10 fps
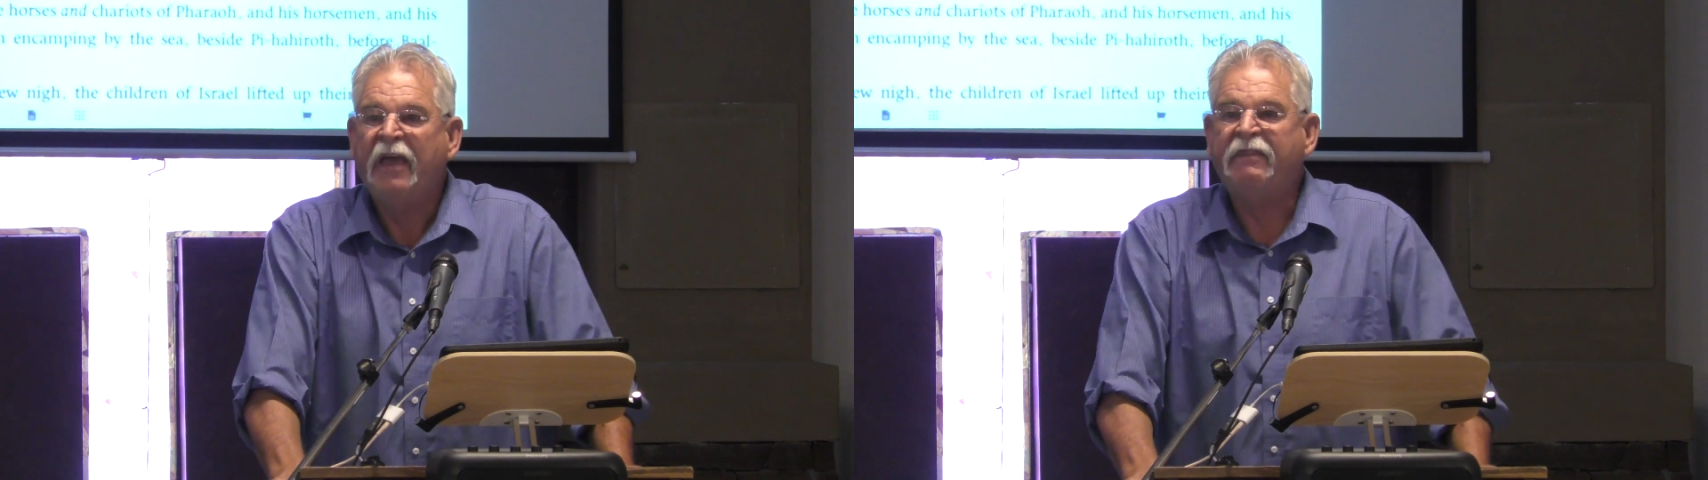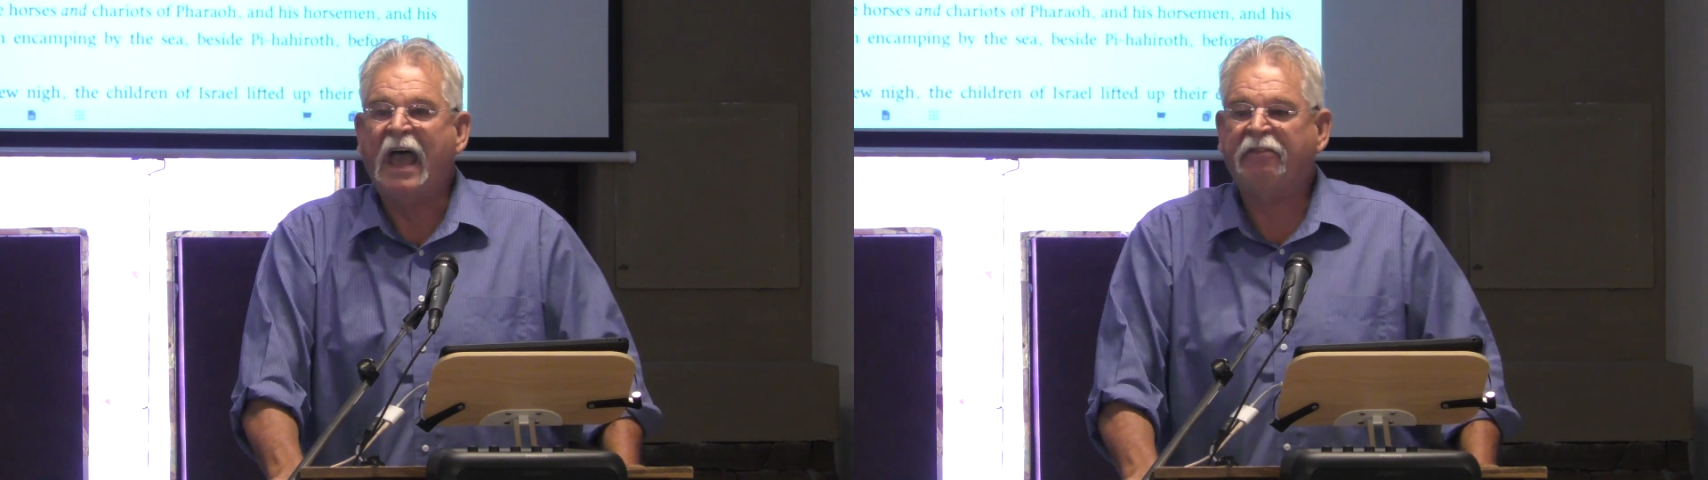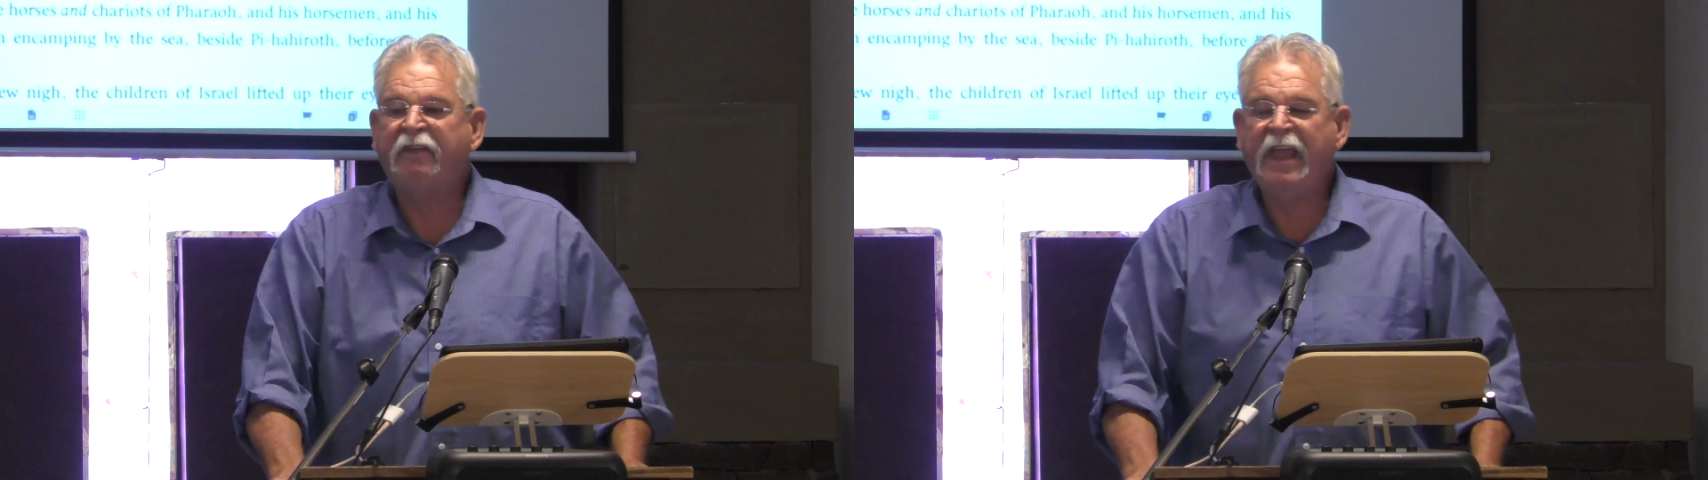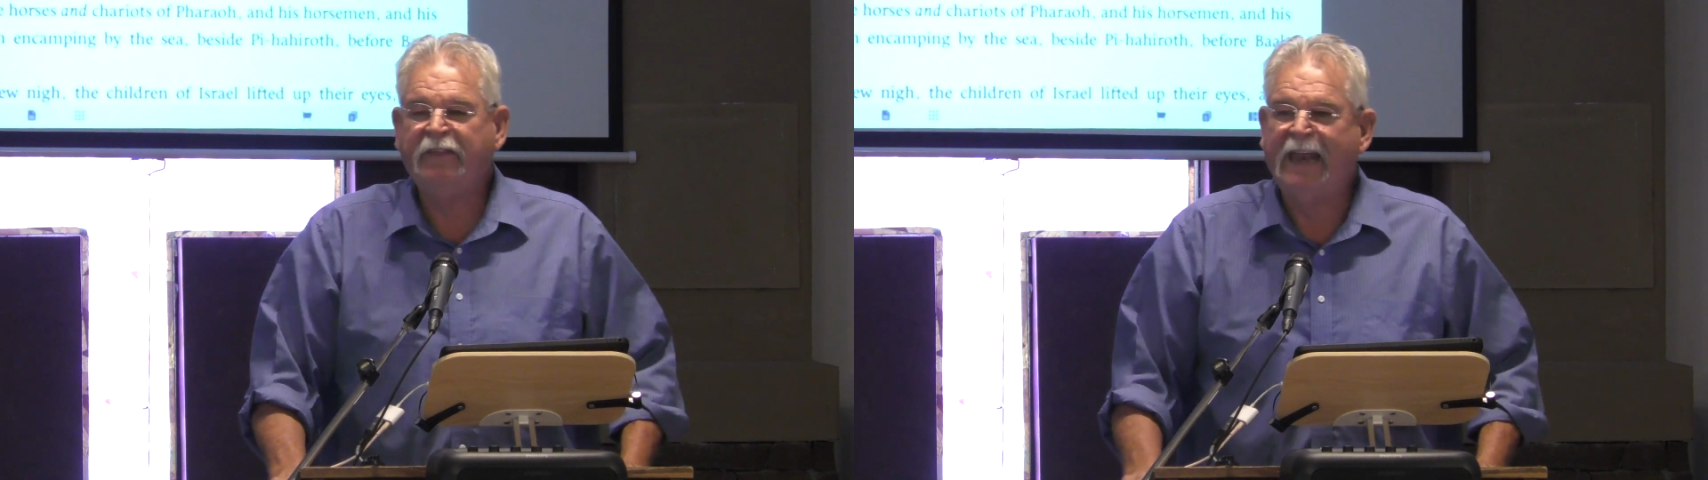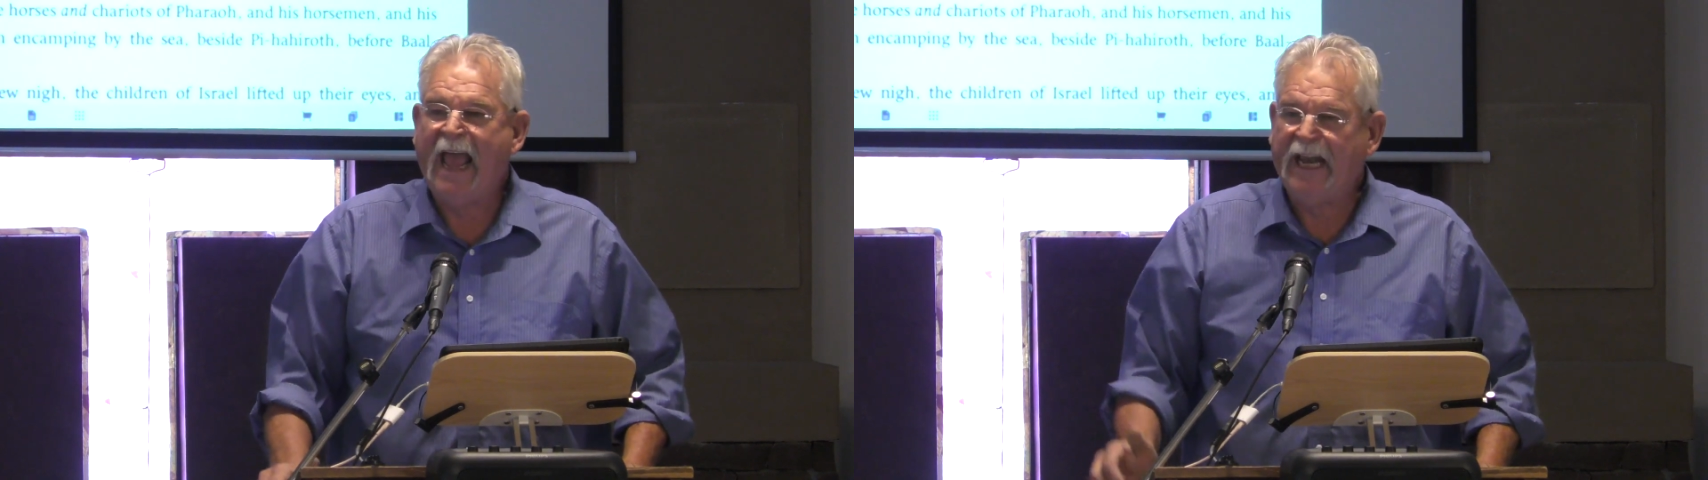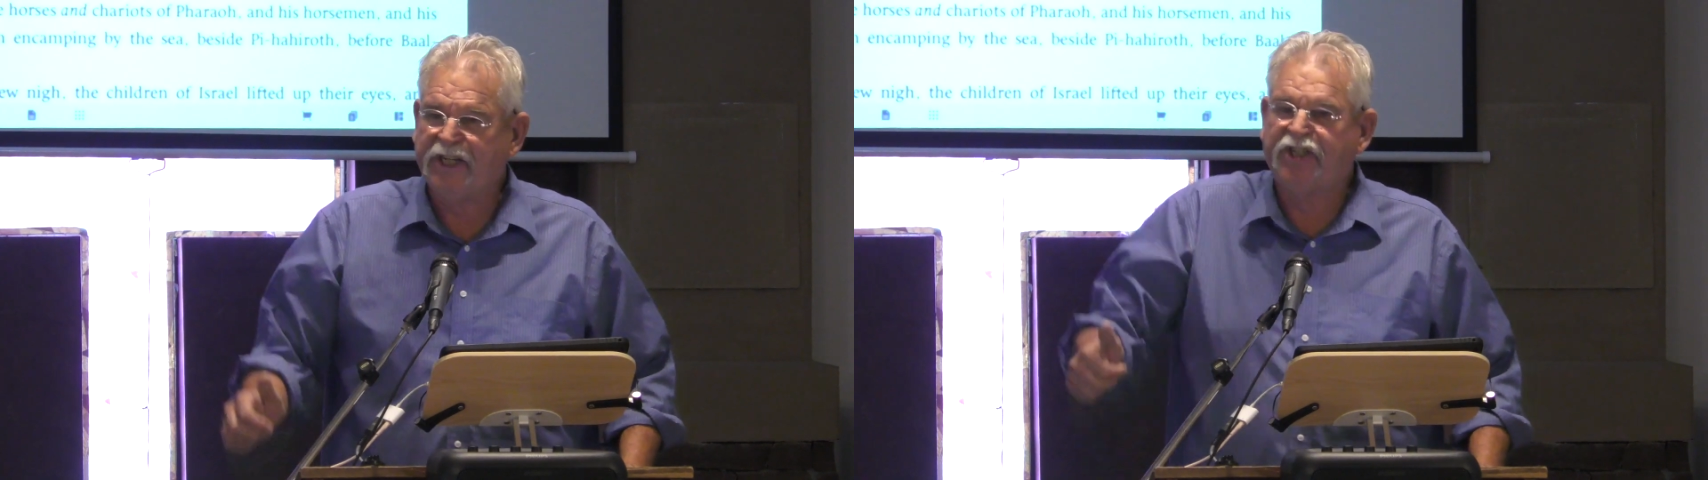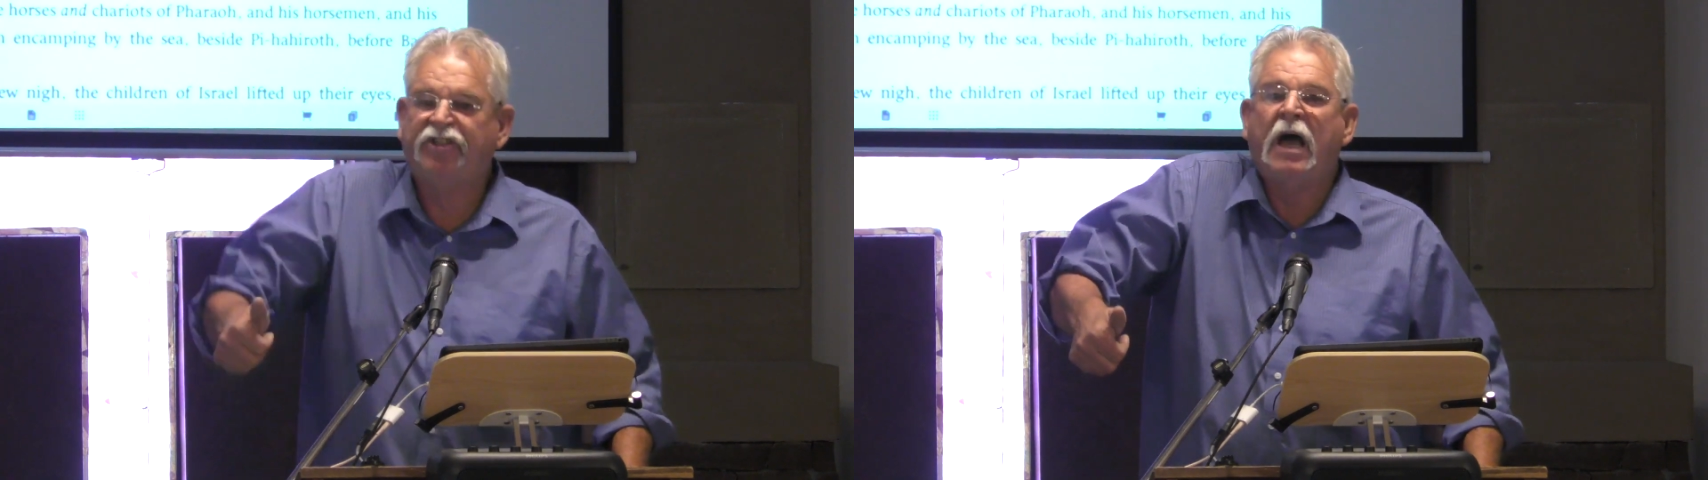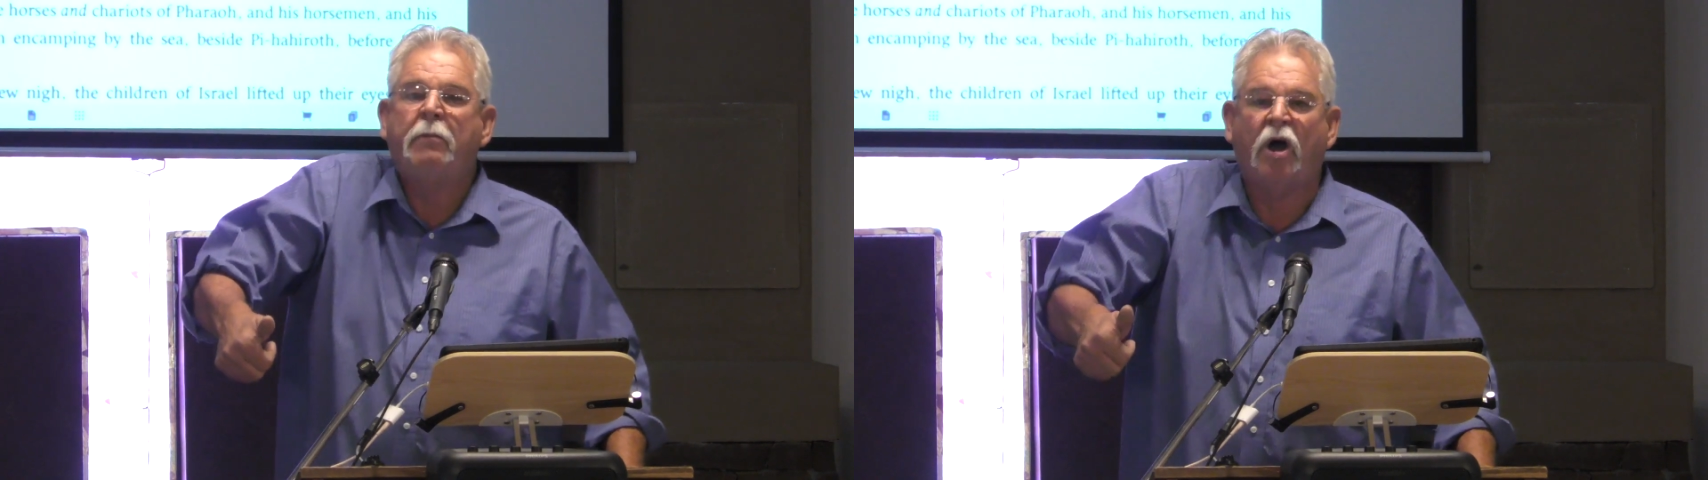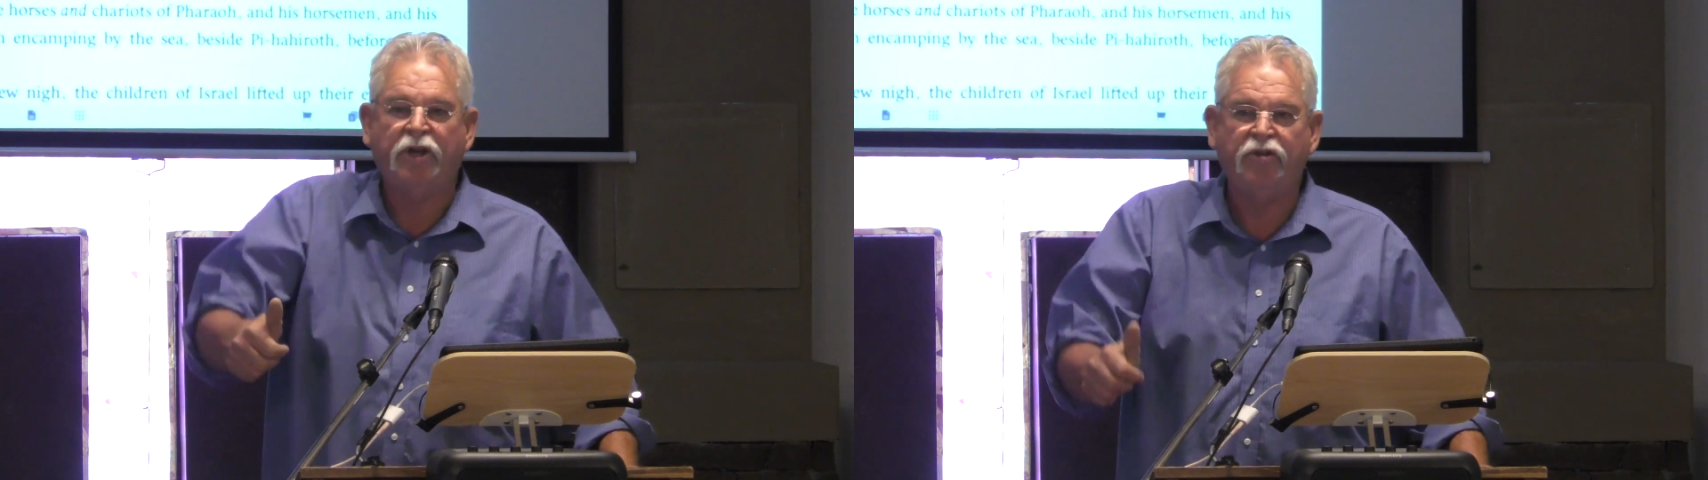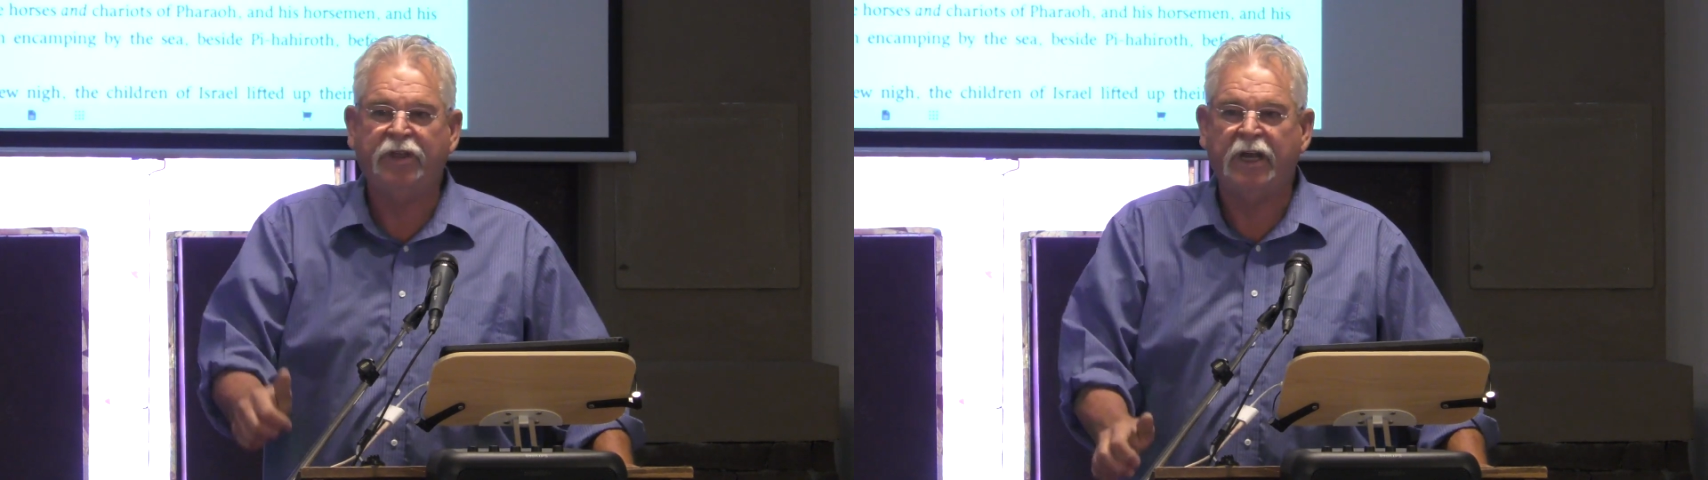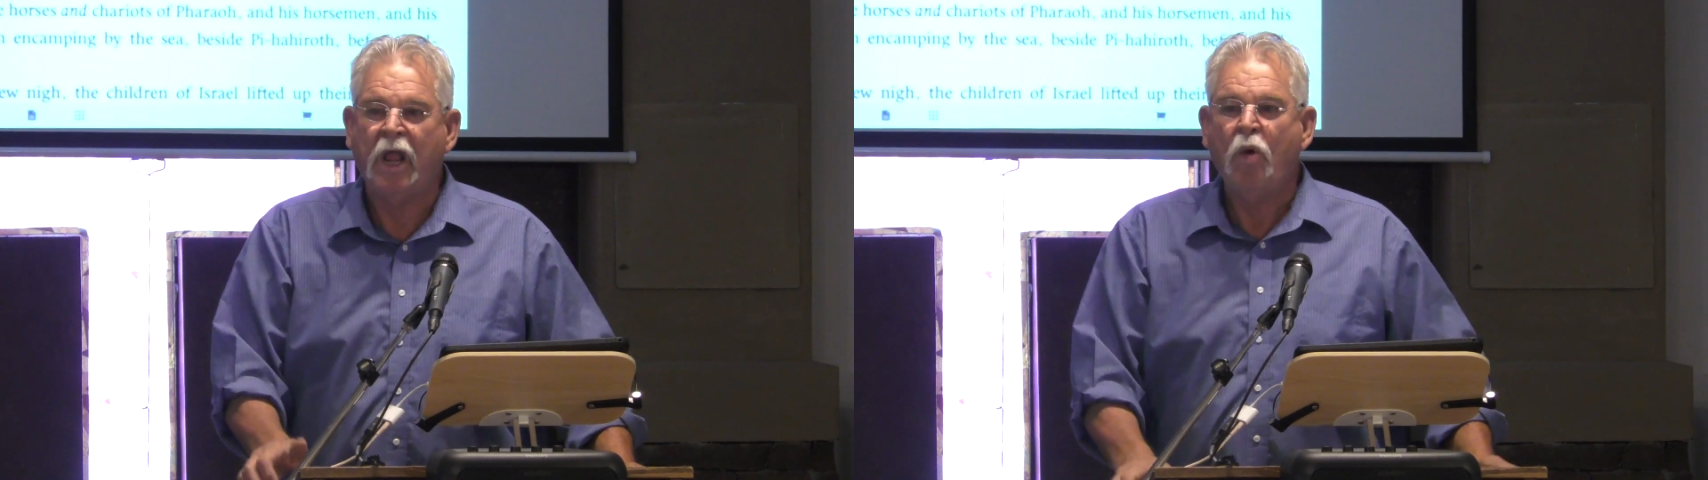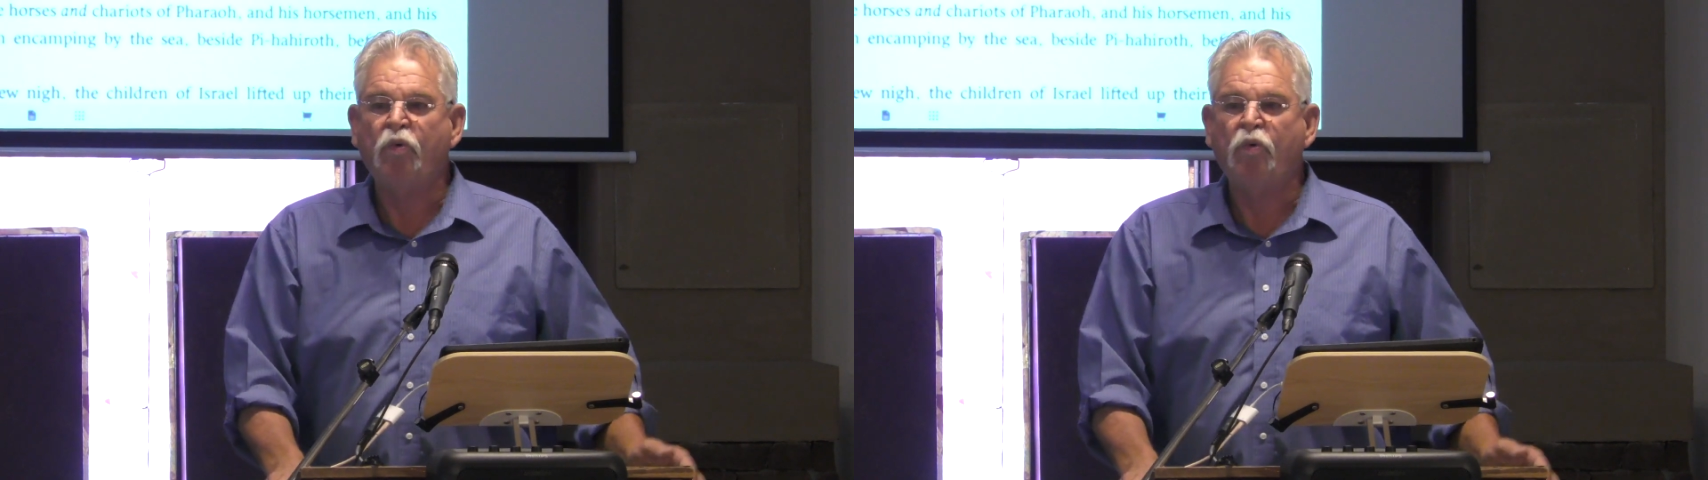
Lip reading: that thing that had its thumb on you that